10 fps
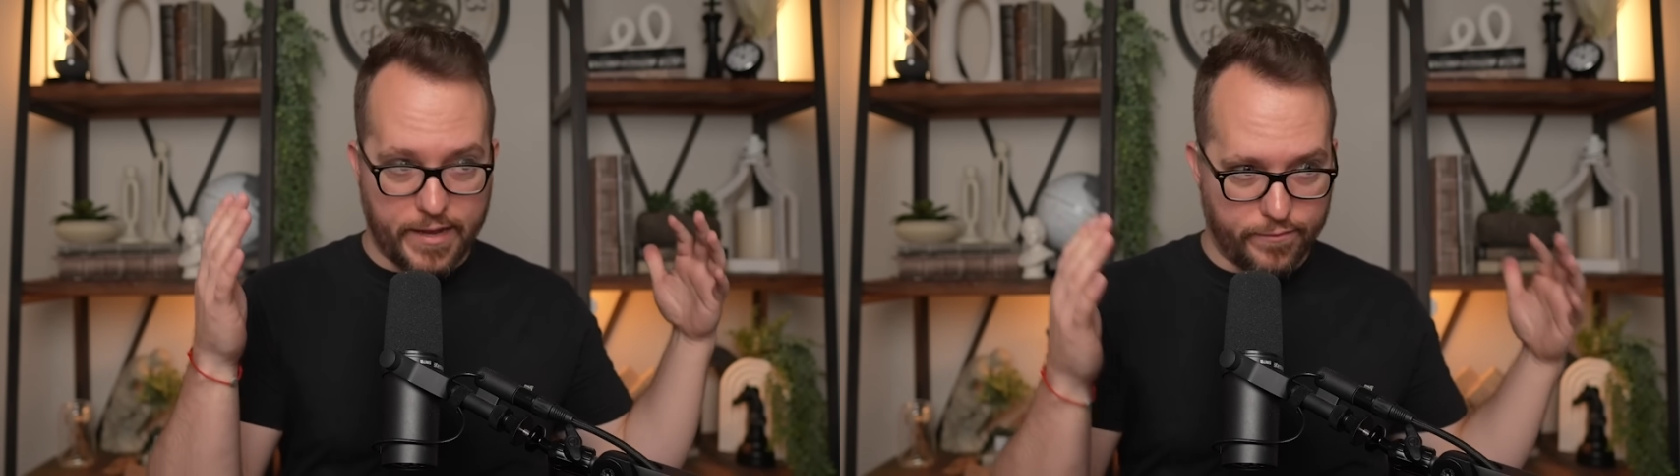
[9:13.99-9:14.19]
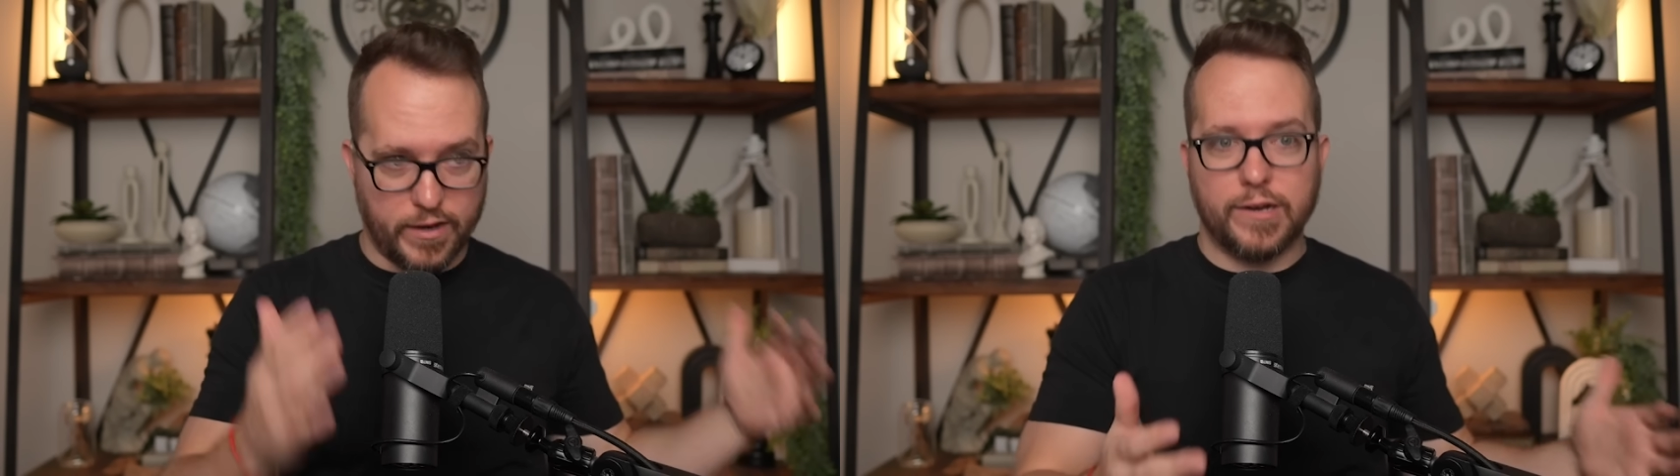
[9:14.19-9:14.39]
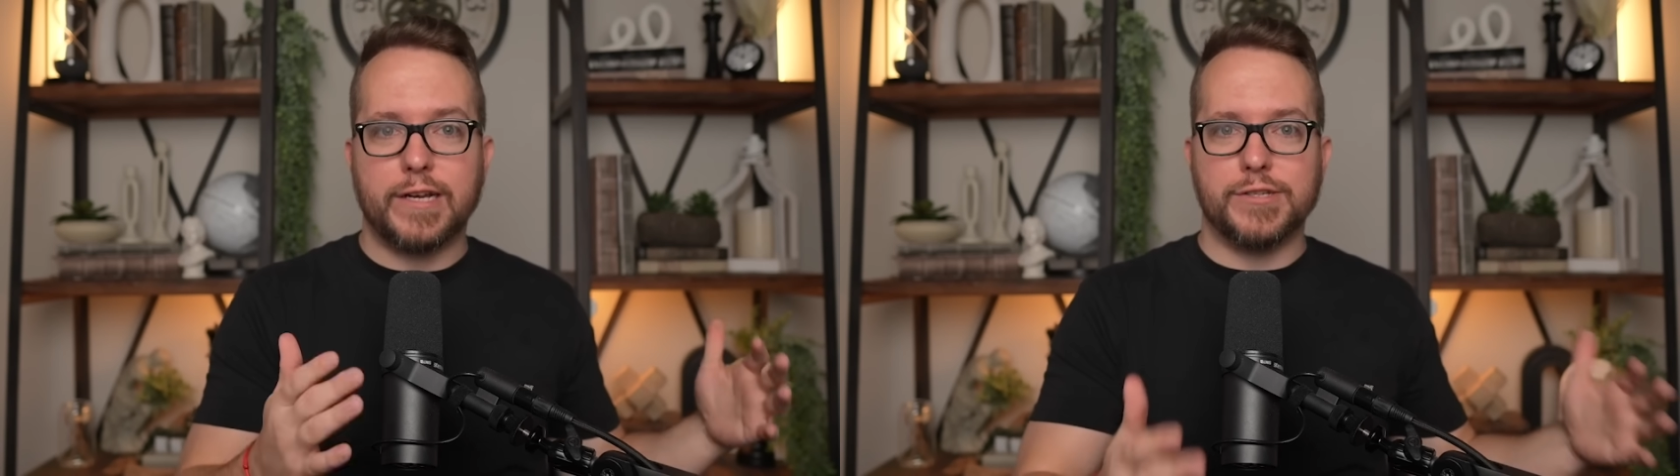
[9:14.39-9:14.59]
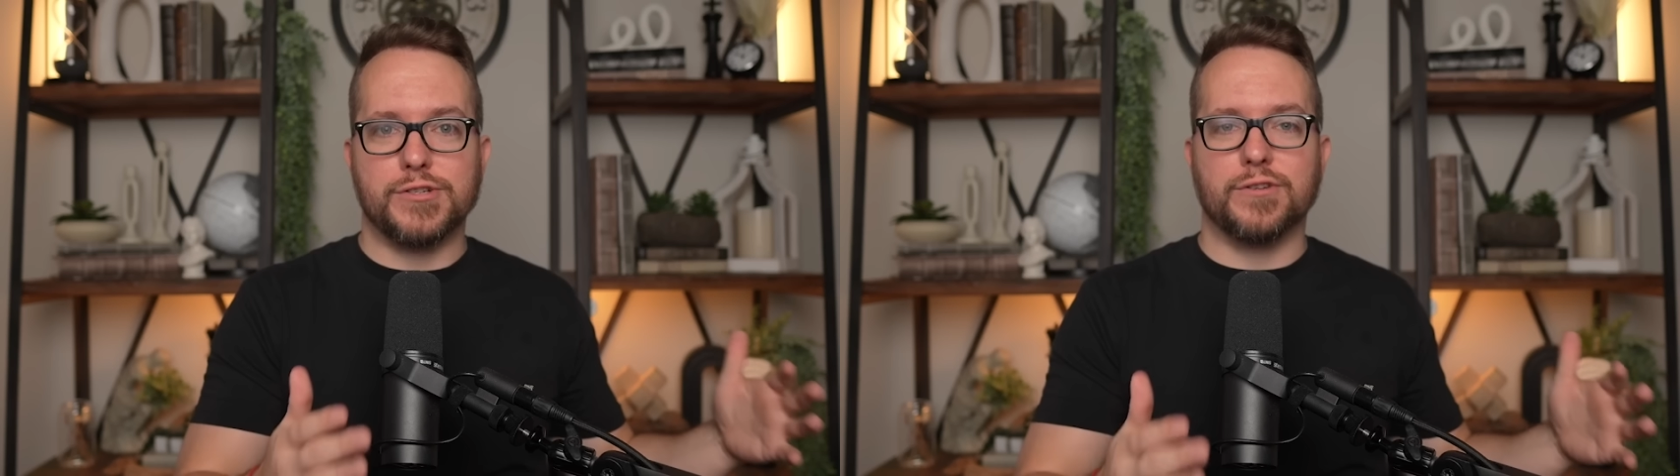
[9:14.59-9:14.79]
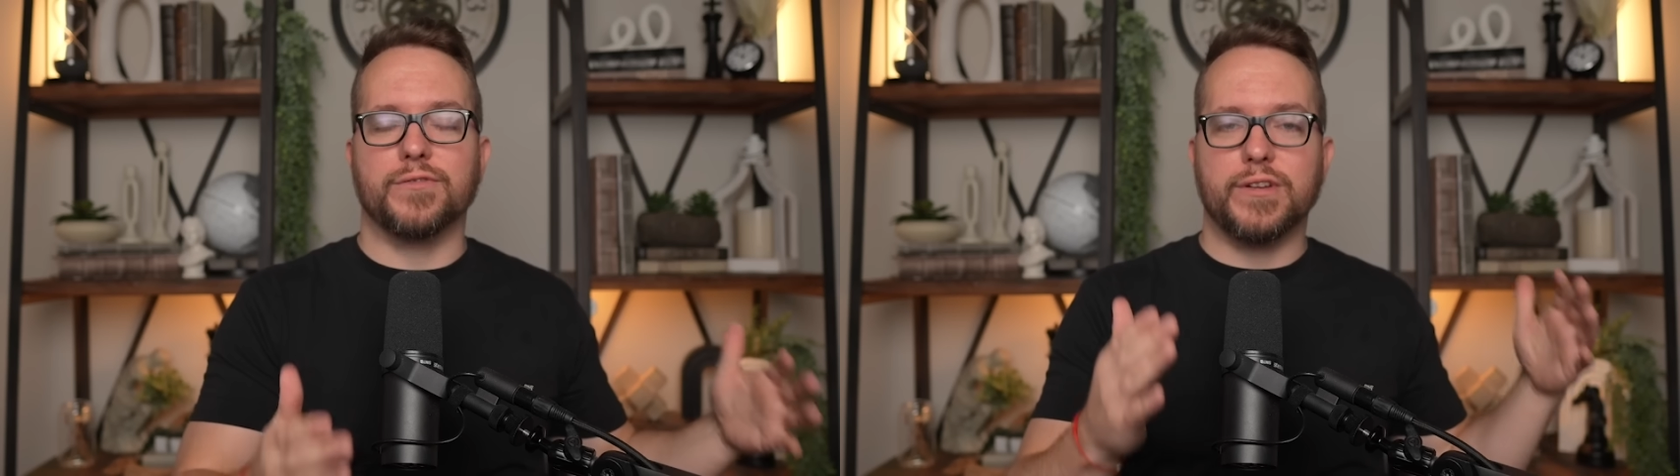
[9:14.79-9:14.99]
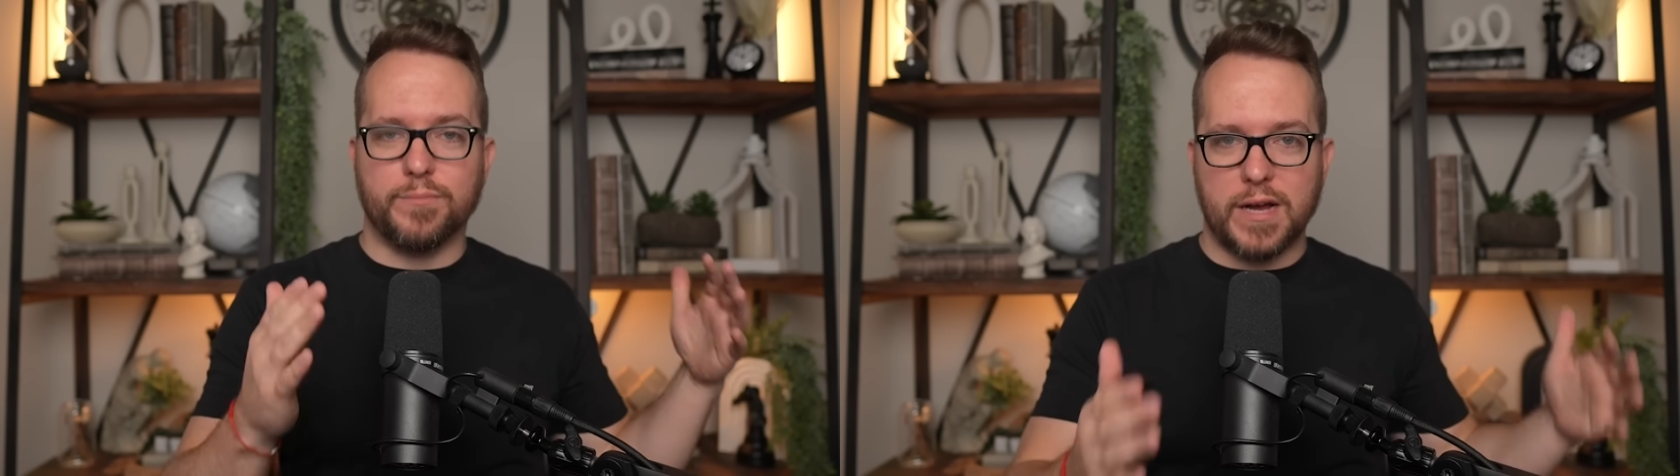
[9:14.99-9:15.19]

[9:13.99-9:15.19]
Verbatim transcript: a very conservative